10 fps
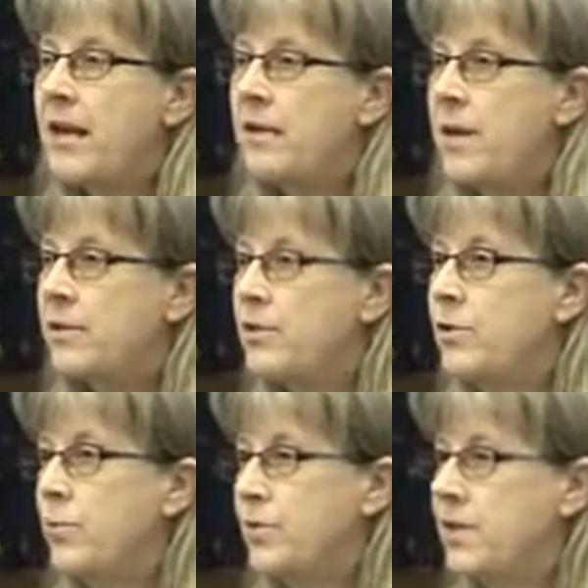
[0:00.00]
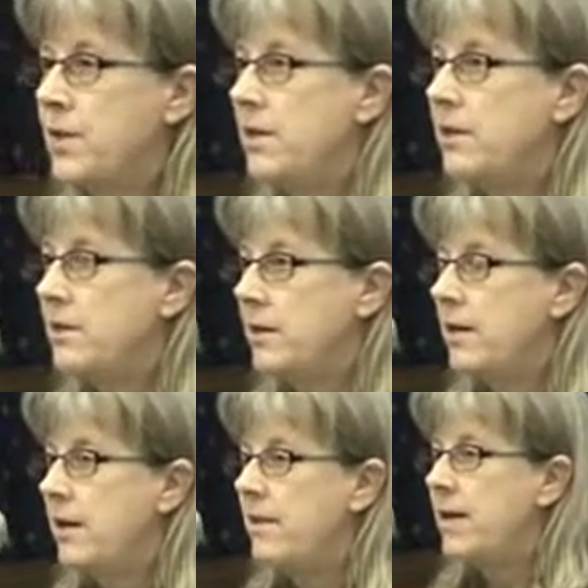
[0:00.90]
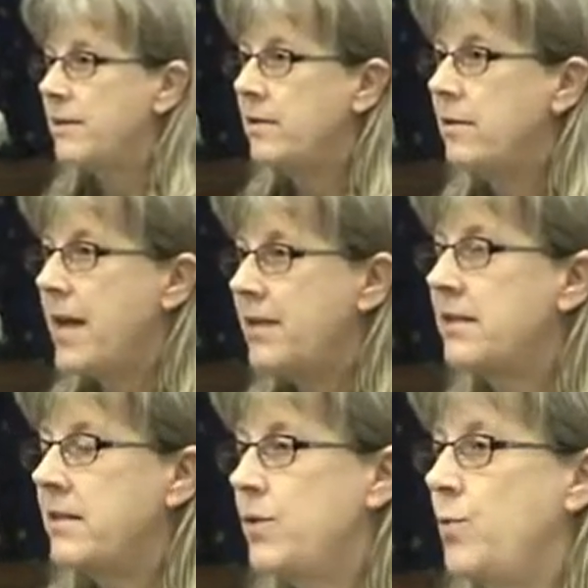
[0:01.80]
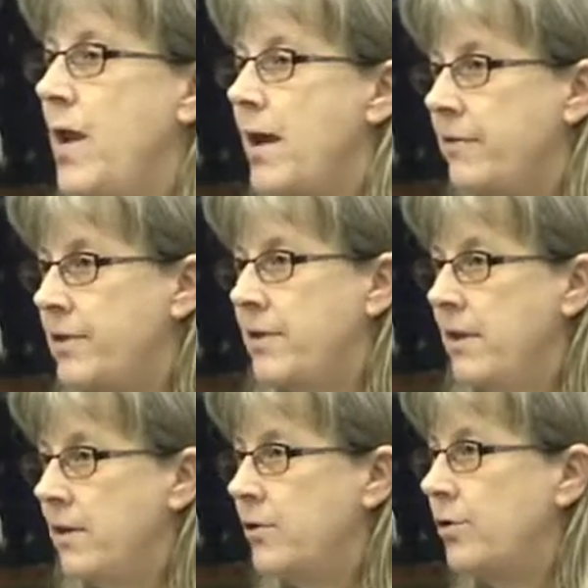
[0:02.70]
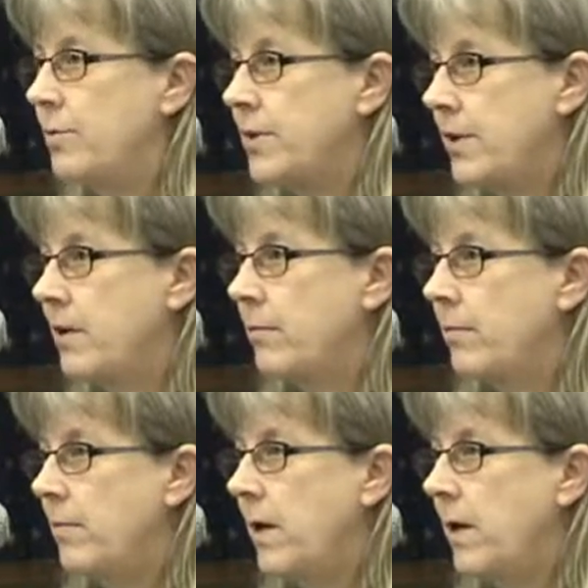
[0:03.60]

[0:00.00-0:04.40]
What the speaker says: now supersedes, and that says we have to send the troops there.